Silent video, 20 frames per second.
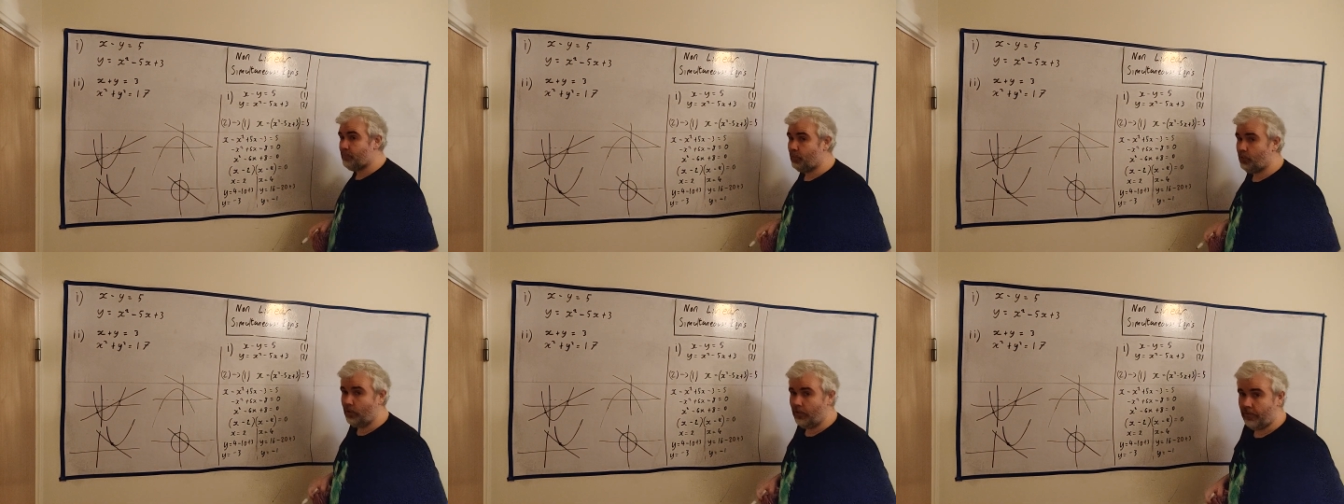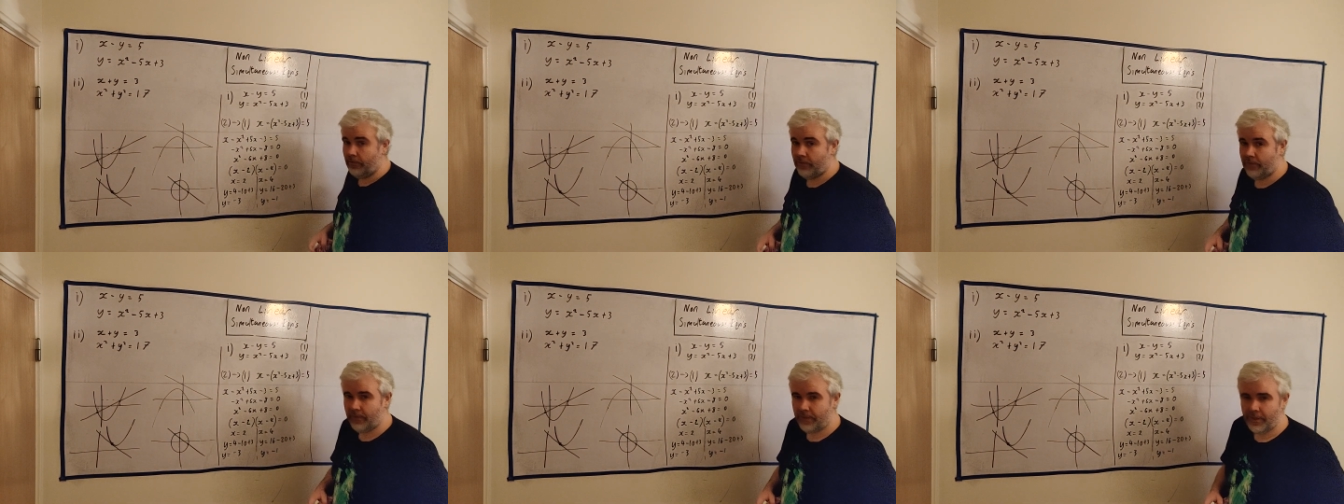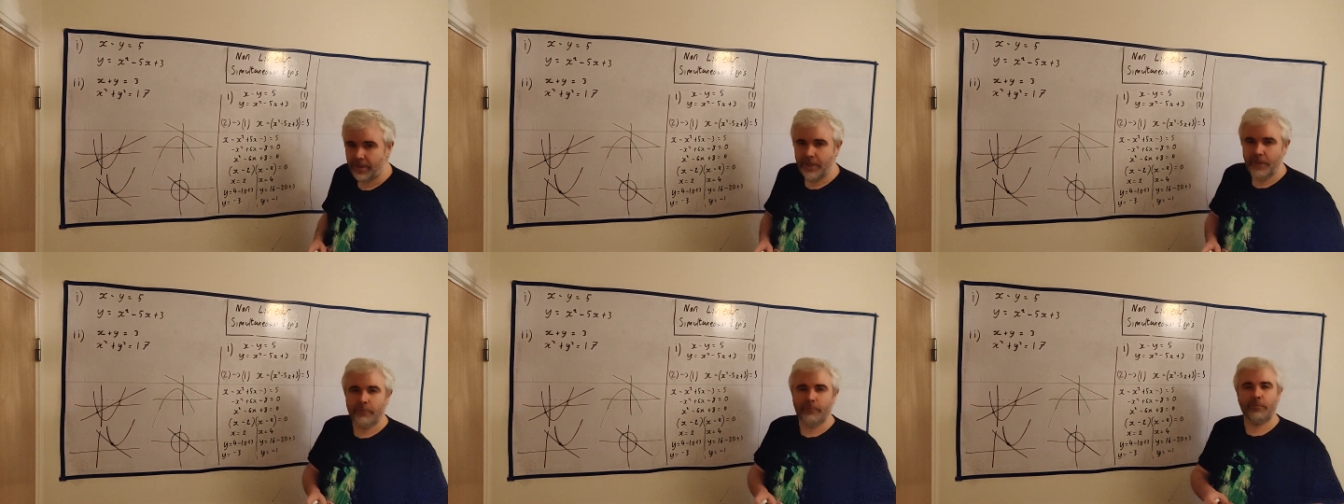1.
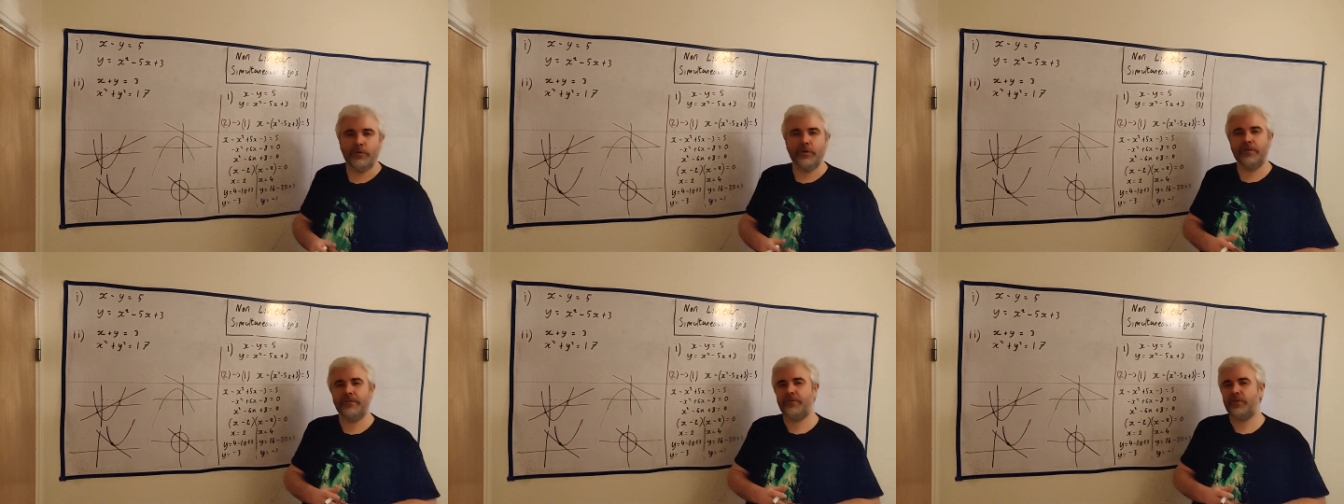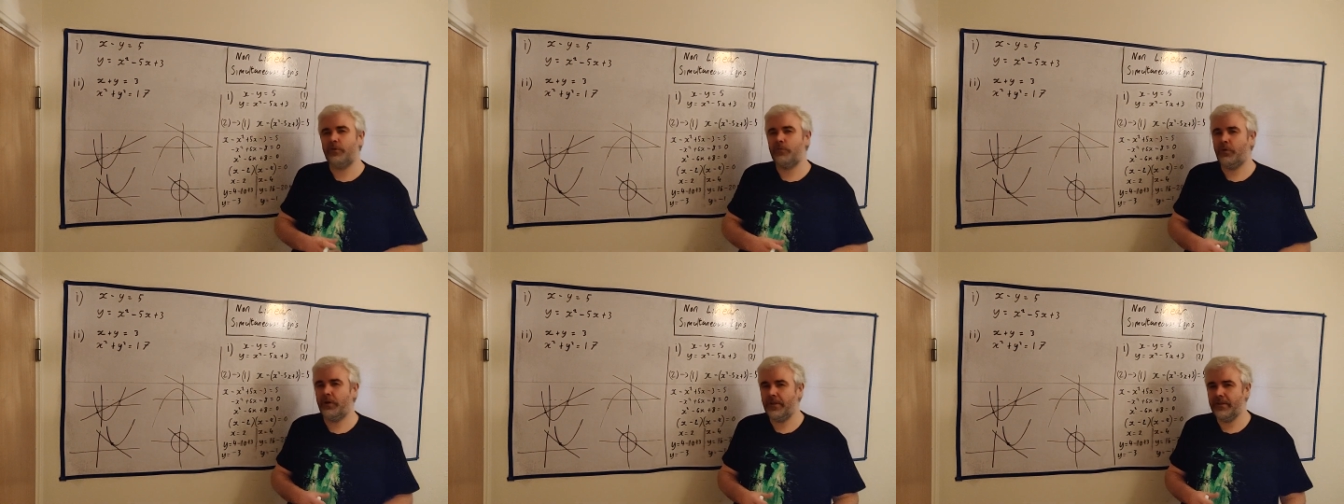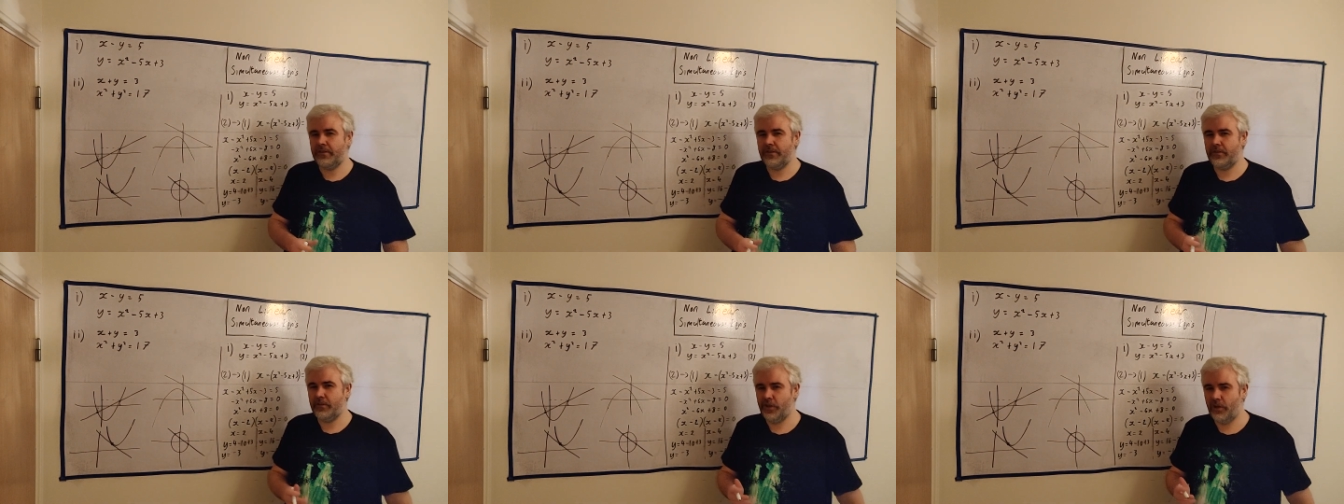But if you
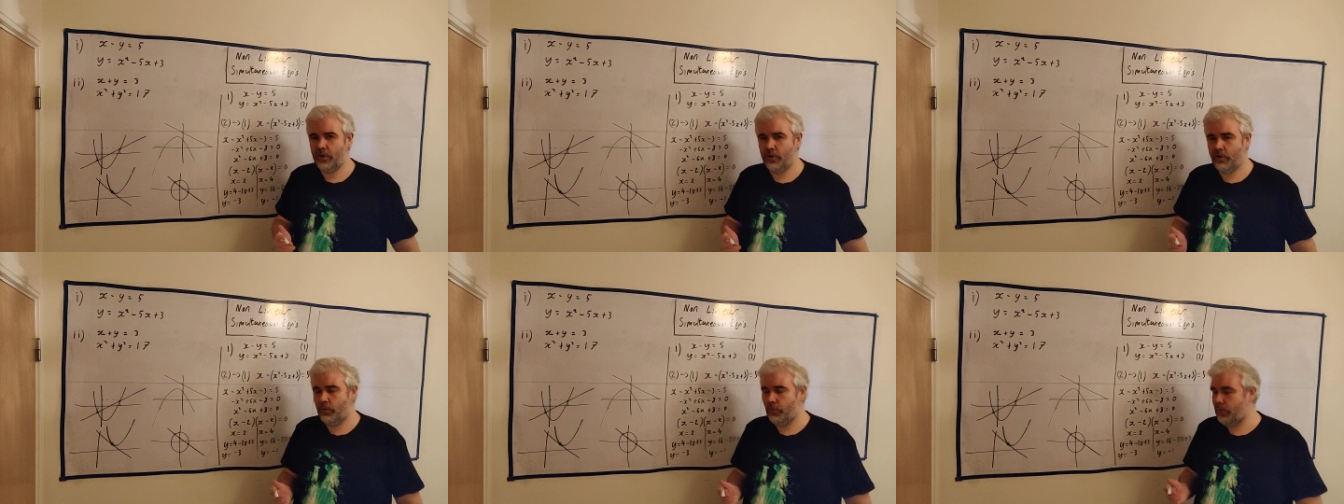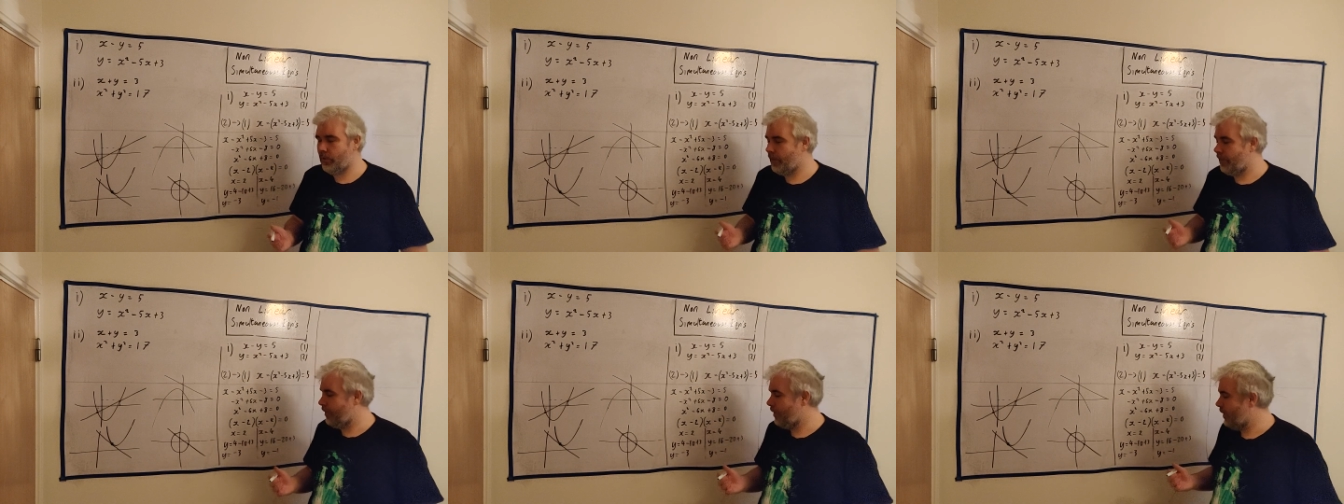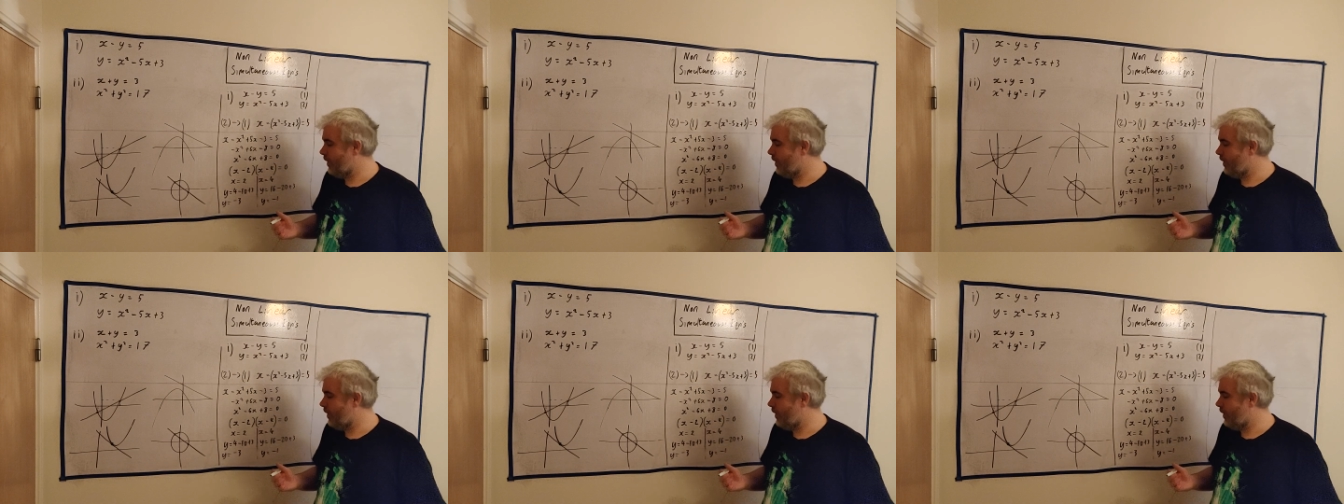want to know